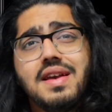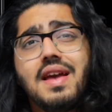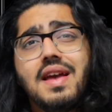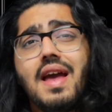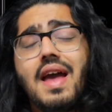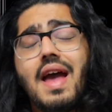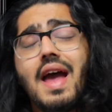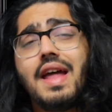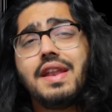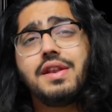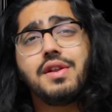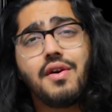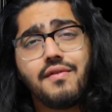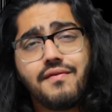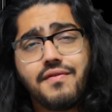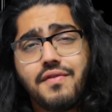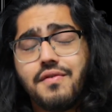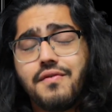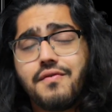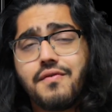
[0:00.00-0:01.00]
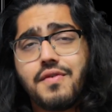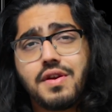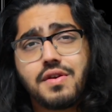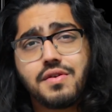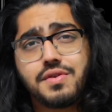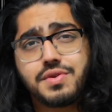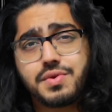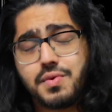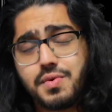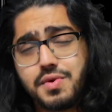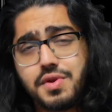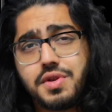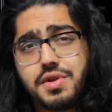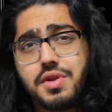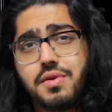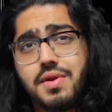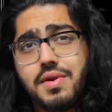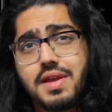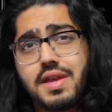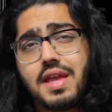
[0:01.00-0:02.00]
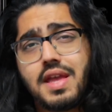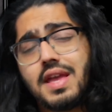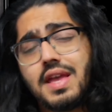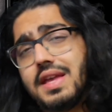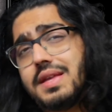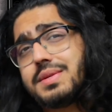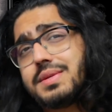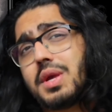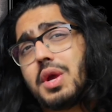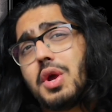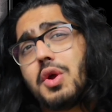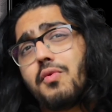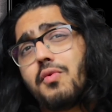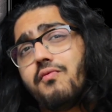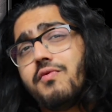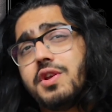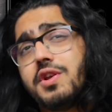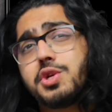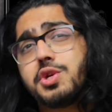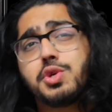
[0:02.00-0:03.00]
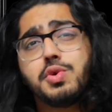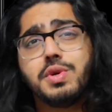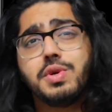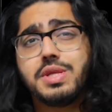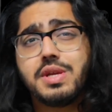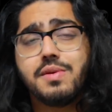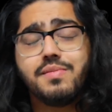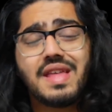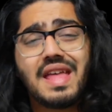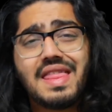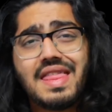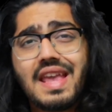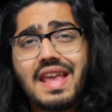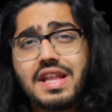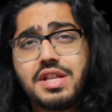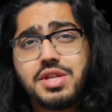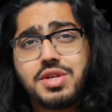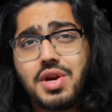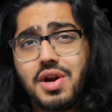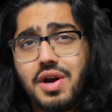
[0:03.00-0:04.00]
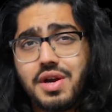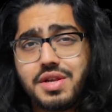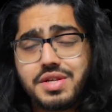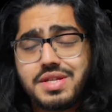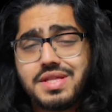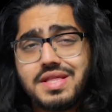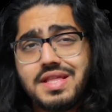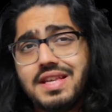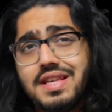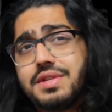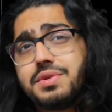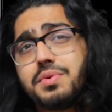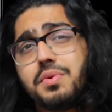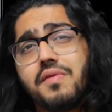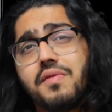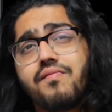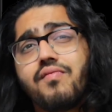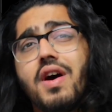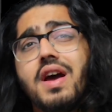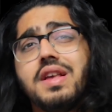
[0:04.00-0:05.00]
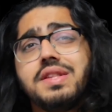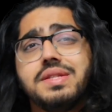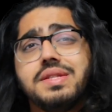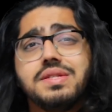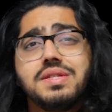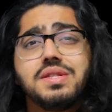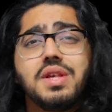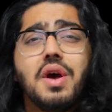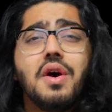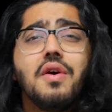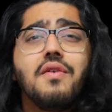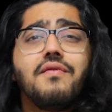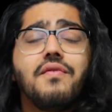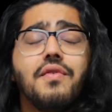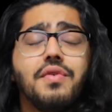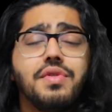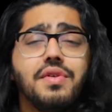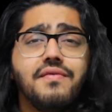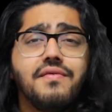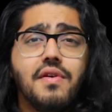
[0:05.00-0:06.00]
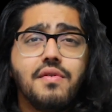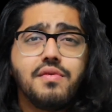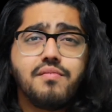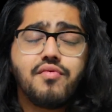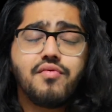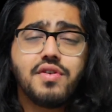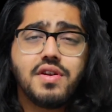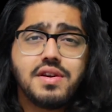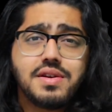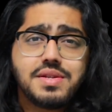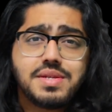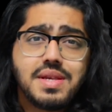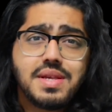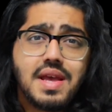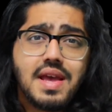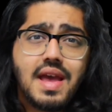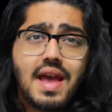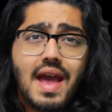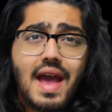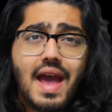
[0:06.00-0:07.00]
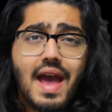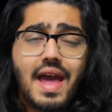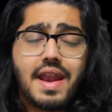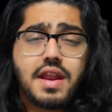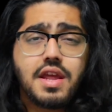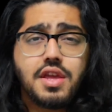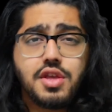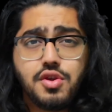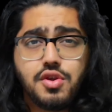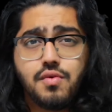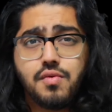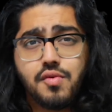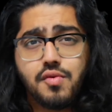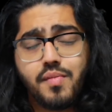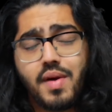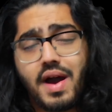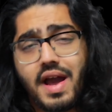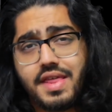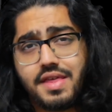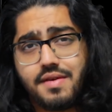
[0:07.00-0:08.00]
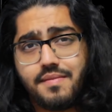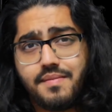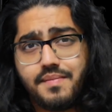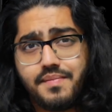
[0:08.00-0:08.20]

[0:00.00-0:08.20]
And don't fall for it because all you're doing is reassuring them that they can charge these sort of prices for the Fold products and you will buy them.